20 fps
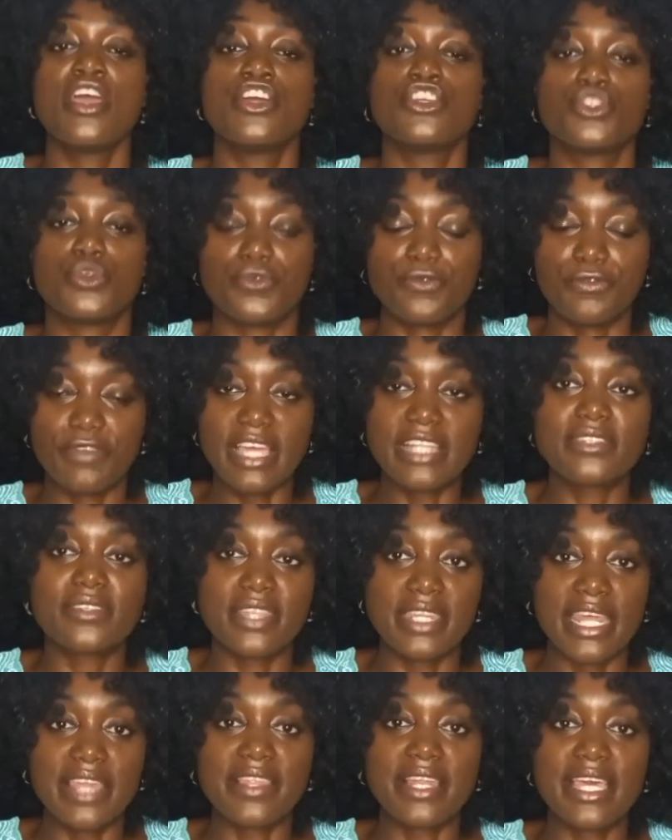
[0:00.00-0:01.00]
She fled to
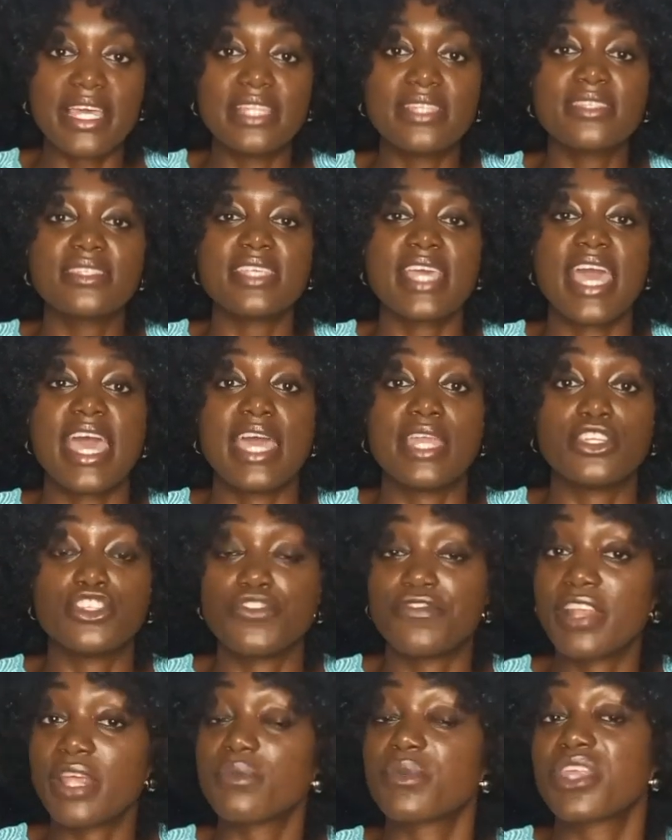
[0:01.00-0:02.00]
the Netherlands and
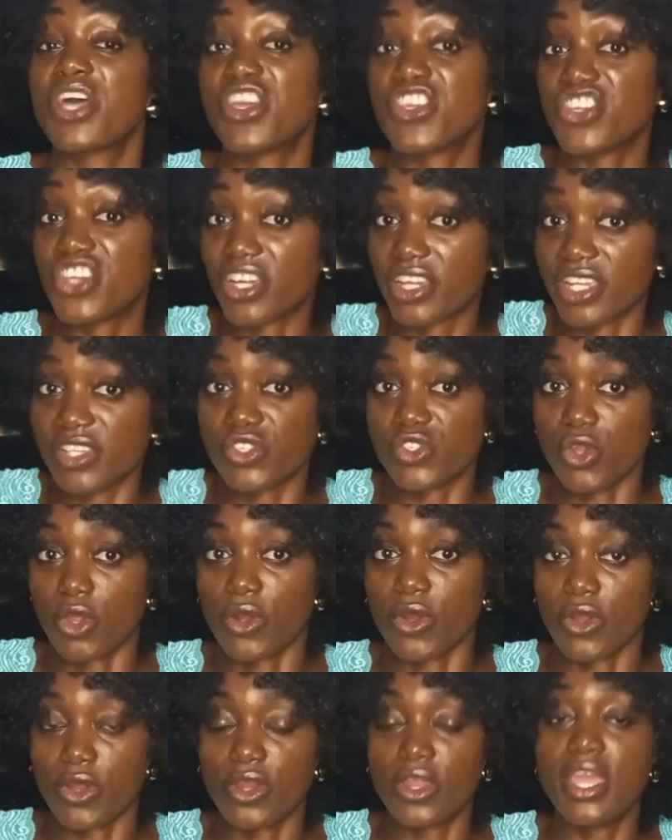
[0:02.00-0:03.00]
she fled with her youngest
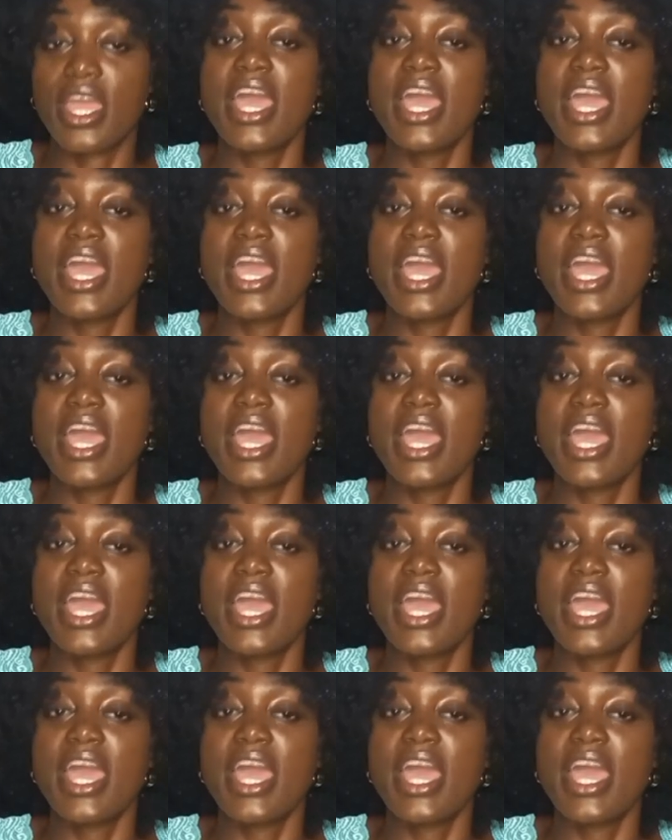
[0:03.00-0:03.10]
daughter.